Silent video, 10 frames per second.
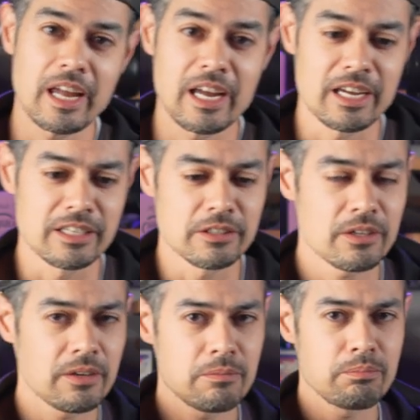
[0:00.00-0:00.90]
and
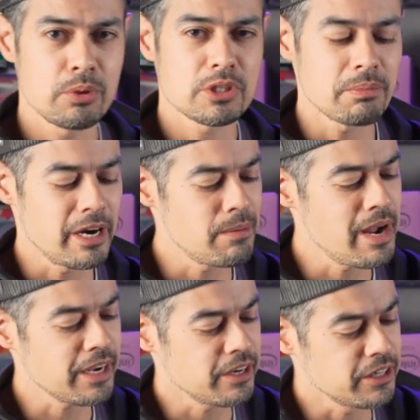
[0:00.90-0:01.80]
put some air
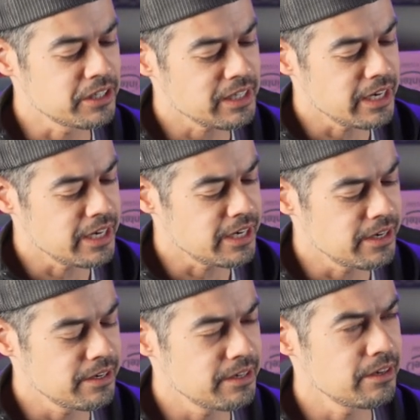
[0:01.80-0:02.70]
back on your
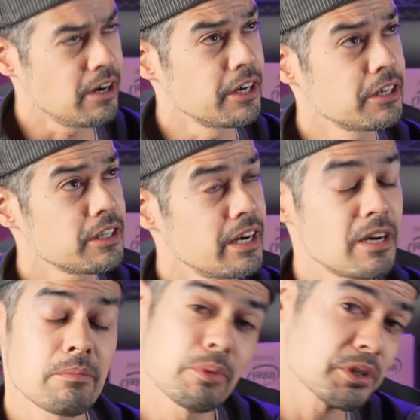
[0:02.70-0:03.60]
tire.
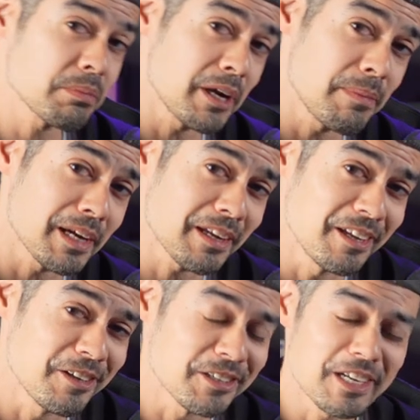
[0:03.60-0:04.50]
Put some air back
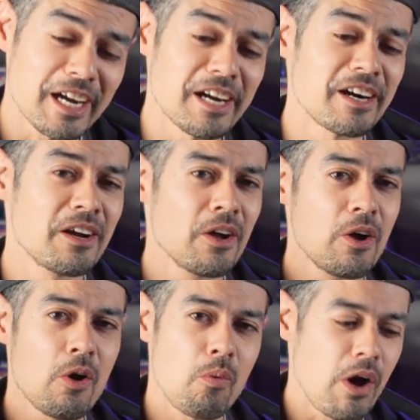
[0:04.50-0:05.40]
in your tire
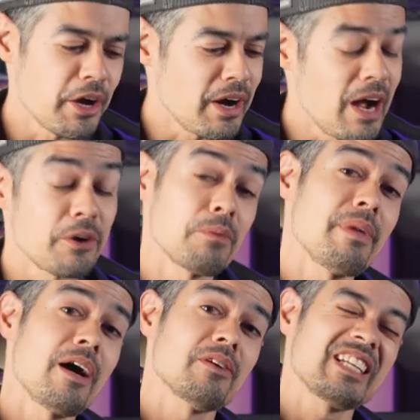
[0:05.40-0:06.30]
while you're out and
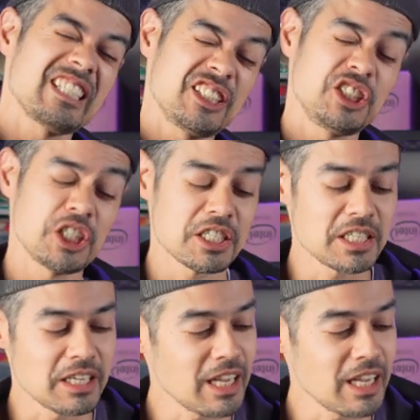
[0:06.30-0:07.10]
about, just in